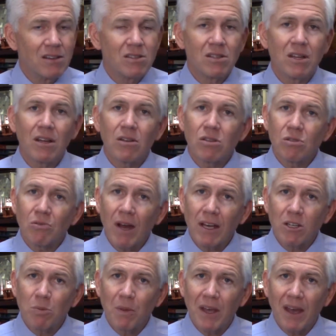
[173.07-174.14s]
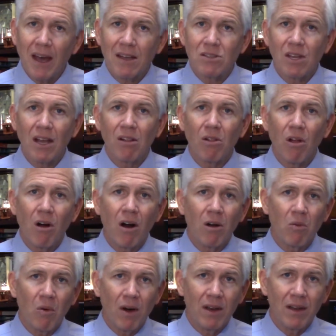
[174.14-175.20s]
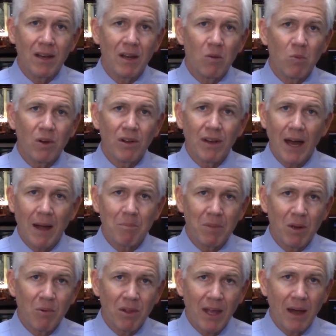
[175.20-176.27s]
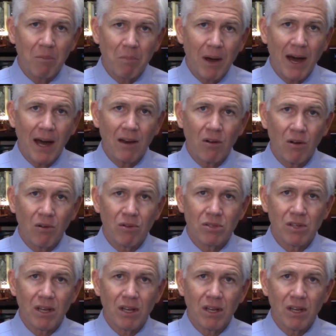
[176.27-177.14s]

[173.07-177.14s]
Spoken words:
still strikes me as a long one, and it will not be without potholes,